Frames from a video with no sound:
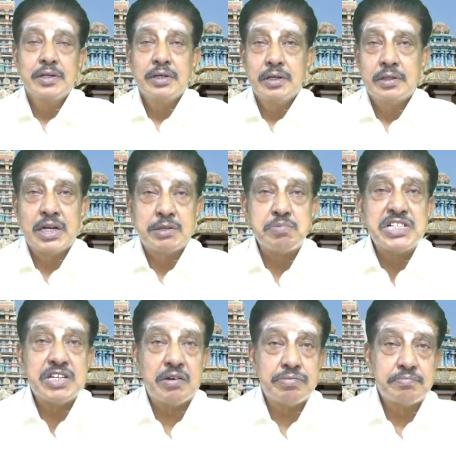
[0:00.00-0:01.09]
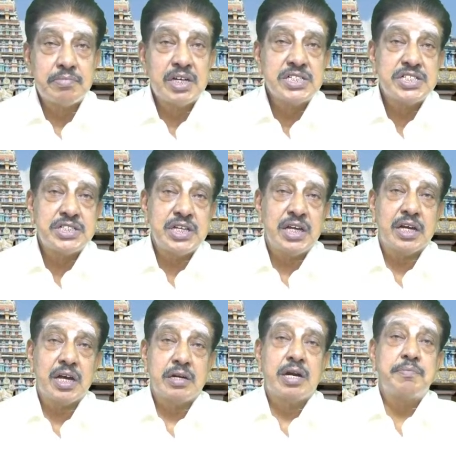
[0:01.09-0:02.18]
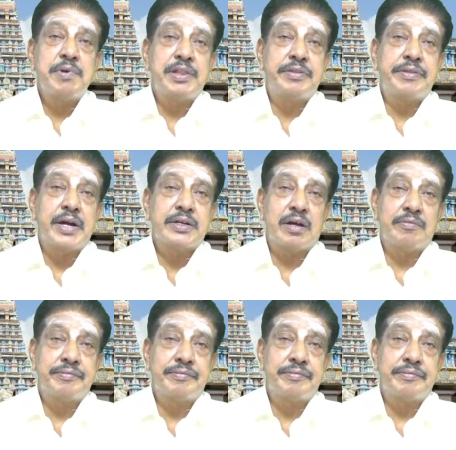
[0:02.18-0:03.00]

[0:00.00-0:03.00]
That much of mercy cannot be thought of.